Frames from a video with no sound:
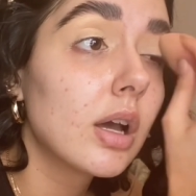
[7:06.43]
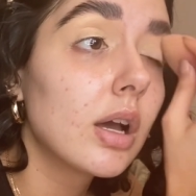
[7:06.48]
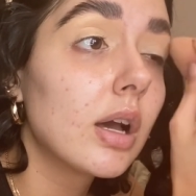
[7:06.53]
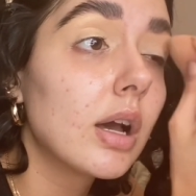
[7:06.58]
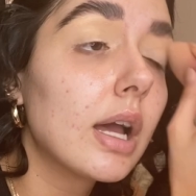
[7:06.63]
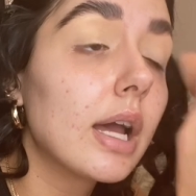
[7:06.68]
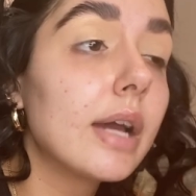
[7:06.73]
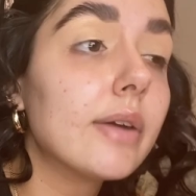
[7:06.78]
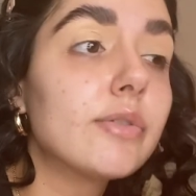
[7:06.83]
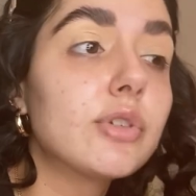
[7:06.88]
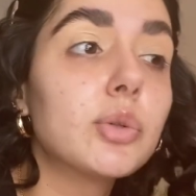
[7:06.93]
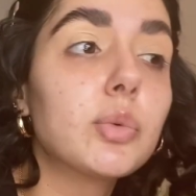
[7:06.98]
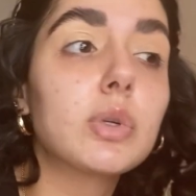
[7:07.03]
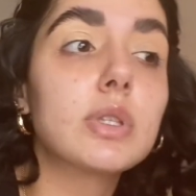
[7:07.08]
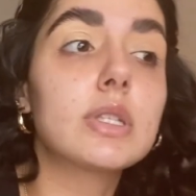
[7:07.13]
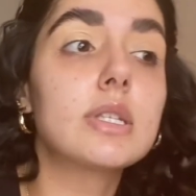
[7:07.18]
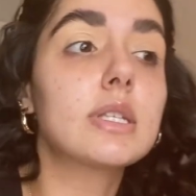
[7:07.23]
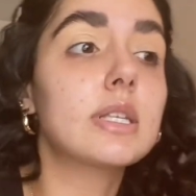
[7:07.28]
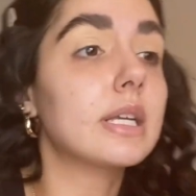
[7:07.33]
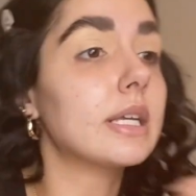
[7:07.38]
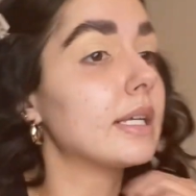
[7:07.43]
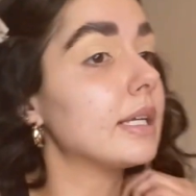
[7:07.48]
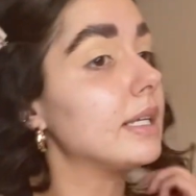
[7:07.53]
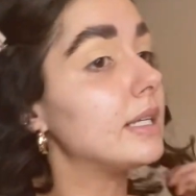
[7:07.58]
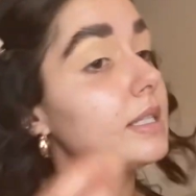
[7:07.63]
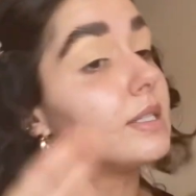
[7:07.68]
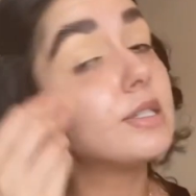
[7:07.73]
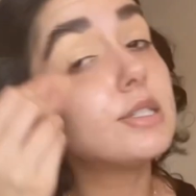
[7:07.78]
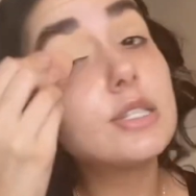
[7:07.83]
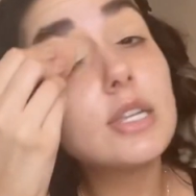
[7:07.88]
everyone's skin is
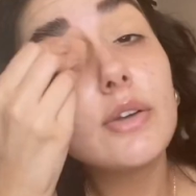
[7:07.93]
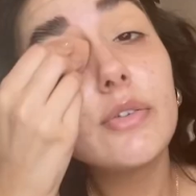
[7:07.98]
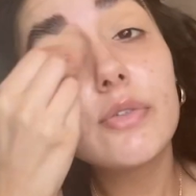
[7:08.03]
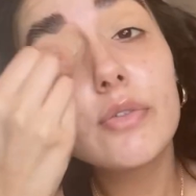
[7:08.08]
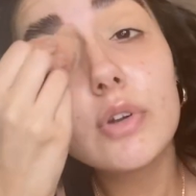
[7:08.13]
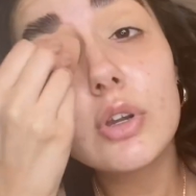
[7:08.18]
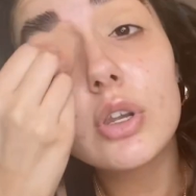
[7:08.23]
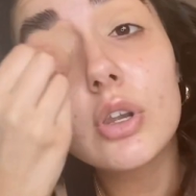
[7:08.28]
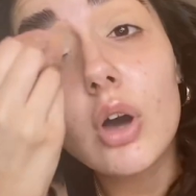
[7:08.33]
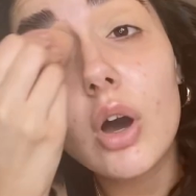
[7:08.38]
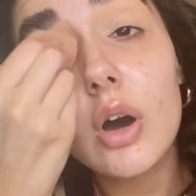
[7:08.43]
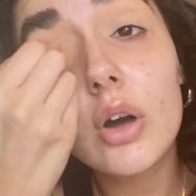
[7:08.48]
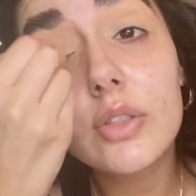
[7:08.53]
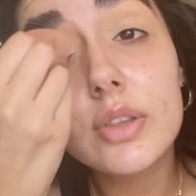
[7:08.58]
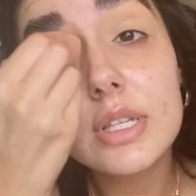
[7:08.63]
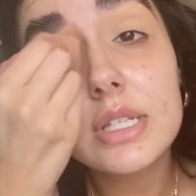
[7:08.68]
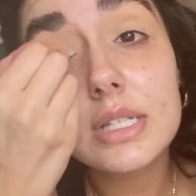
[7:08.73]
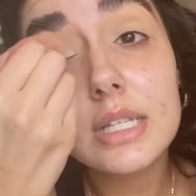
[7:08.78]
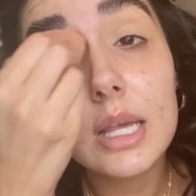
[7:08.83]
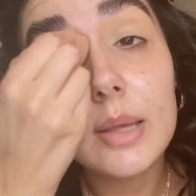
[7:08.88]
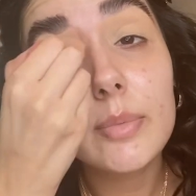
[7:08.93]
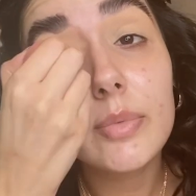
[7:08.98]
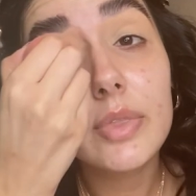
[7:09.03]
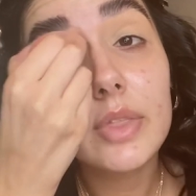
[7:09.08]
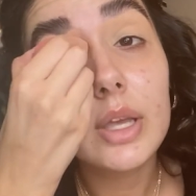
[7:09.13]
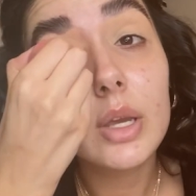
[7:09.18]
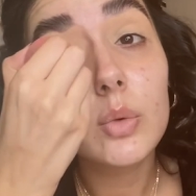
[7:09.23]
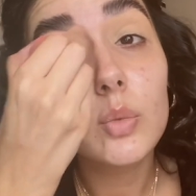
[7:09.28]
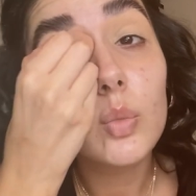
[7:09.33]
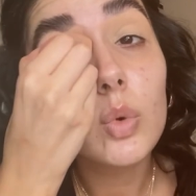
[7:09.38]
different, not the same
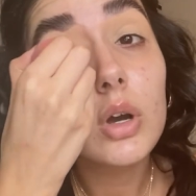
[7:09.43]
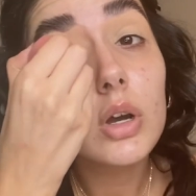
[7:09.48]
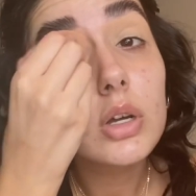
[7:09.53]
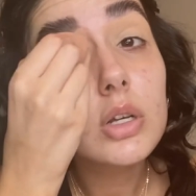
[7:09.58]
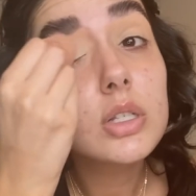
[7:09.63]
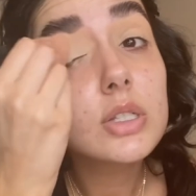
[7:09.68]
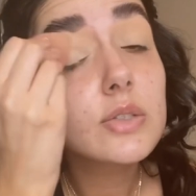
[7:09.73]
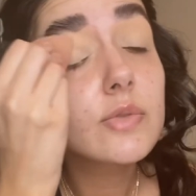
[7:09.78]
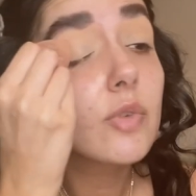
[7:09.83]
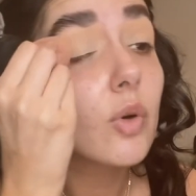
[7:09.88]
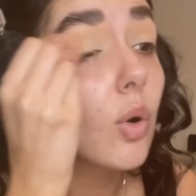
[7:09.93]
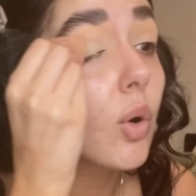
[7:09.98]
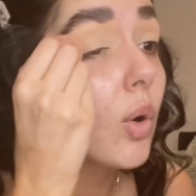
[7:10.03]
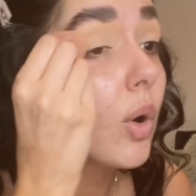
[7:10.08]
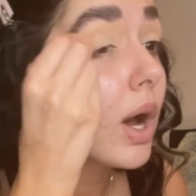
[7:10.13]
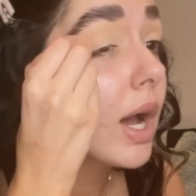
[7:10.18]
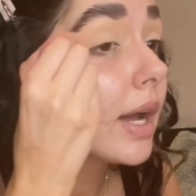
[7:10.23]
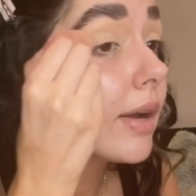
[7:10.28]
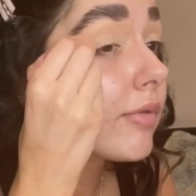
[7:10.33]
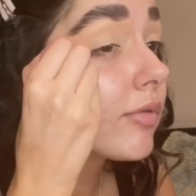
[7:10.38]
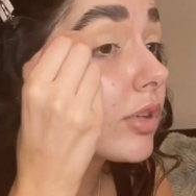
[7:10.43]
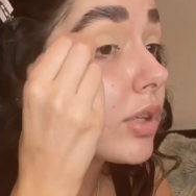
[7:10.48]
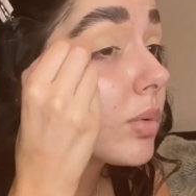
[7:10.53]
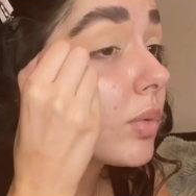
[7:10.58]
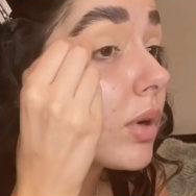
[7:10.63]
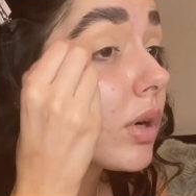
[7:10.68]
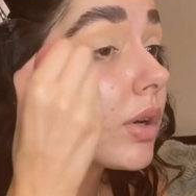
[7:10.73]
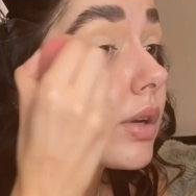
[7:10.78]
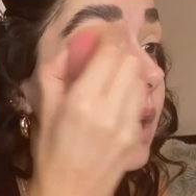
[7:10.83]
thing works for everyone.